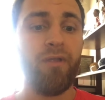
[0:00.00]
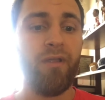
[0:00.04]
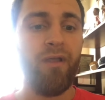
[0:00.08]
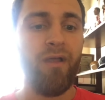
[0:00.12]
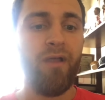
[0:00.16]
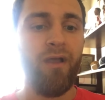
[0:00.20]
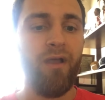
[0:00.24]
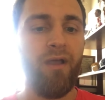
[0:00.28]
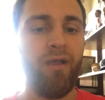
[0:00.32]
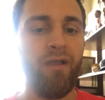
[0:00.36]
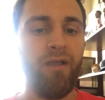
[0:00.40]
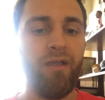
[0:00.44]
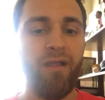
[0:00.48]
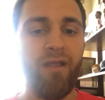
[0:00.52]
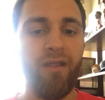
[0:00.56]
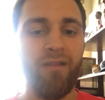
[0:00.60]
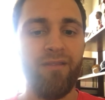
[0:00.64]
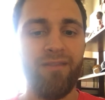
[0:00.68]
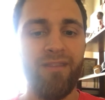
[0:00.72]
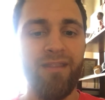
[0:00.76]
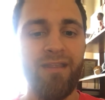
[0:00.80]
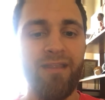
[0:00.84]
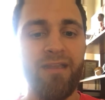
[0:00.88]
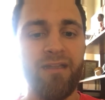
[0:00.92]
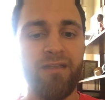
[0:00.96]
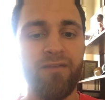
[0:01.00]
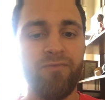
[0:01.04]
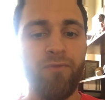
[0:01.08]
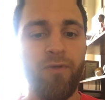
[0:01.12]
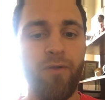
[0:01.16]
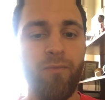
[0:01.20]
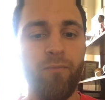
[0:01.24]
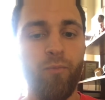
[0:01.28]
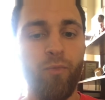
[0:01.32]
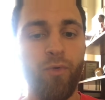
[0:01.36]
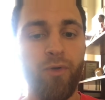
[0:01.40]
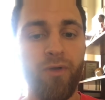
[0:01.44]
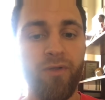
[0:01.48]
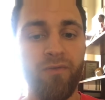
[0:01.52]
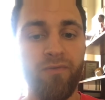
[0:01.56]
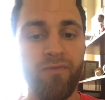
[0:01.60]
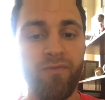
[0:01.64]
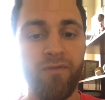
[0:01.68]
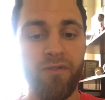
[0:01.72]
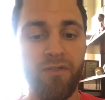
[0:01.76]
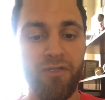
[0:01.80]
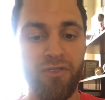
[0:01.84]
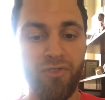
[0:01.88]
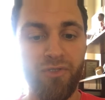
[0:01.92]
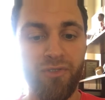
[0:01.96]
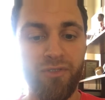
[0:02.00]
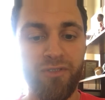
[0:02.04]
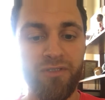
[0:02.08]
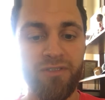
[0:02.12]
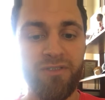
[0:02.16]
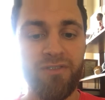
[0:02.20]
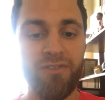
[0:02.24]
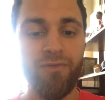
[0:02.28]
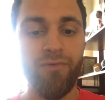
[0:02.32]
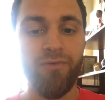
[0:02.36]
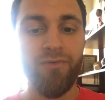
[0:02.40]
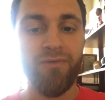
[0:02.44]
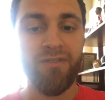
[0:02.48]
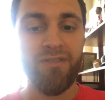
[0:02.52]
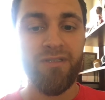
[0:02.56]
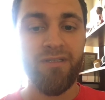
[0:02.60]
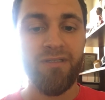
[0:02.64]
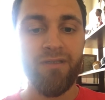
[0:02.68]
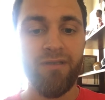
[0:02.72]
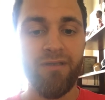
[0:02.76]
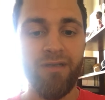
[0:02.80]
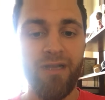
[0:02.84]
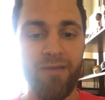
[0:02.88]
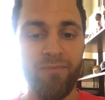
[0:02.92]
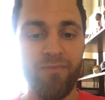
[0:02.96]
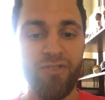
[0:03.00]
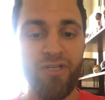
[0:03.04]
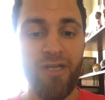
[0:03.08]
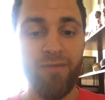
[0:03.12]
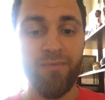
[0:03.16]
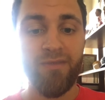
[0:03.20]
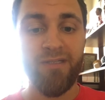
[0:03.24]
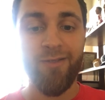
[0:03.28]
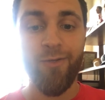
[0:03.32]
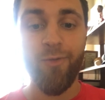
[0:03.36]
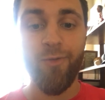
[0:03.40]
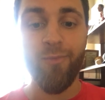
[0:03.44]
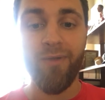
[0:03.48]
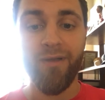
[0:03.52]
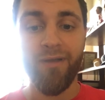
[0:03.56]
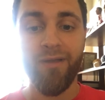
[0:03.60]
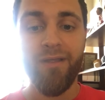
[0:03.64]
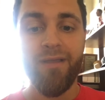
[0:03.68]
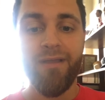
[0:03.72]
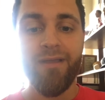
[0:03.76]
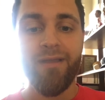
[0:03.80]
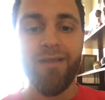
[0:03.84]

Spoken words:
I think it's from one of Jung's students named James Hillman.